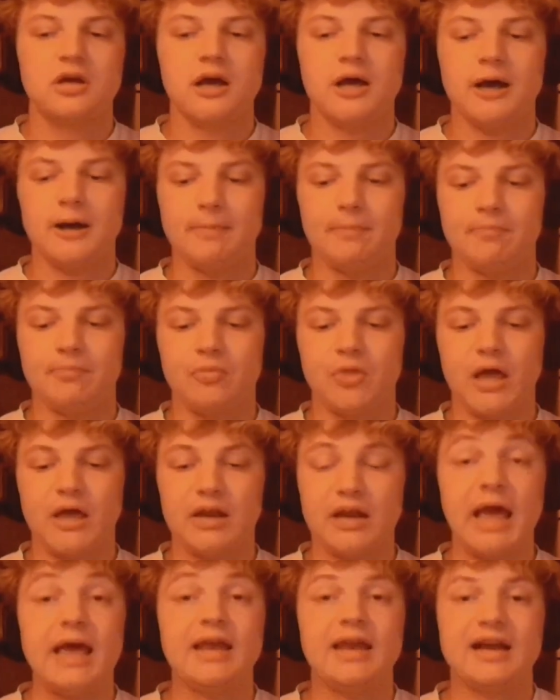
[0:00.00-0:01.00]
um,
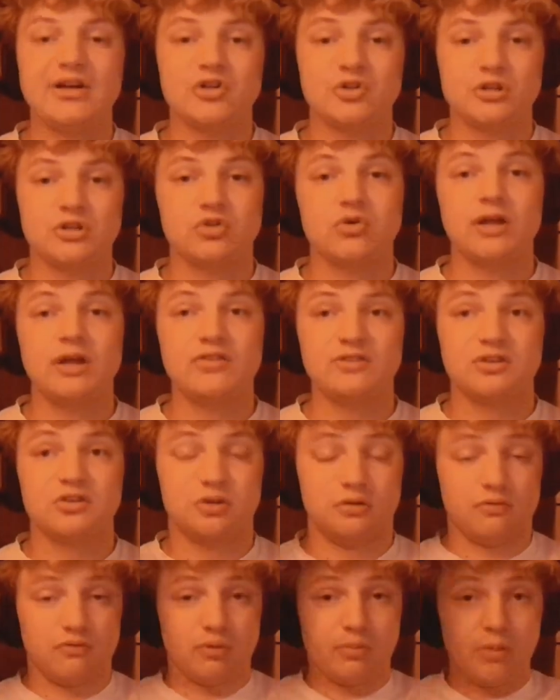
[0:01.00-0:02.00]
and, and actually
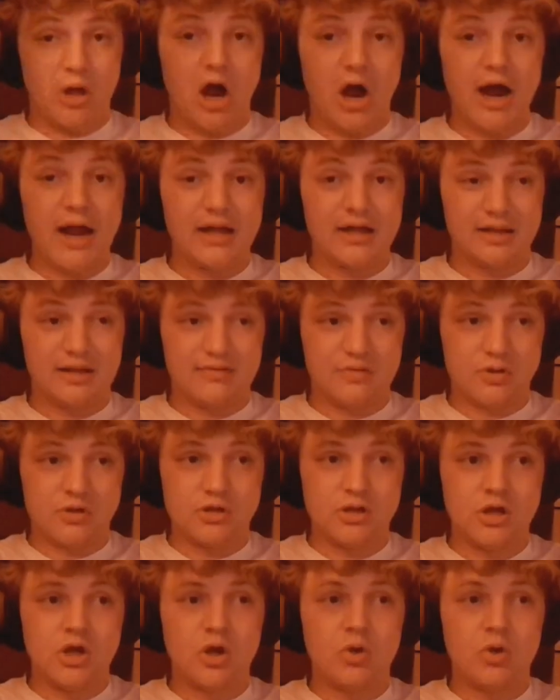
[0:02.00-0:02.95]
transition from the higher level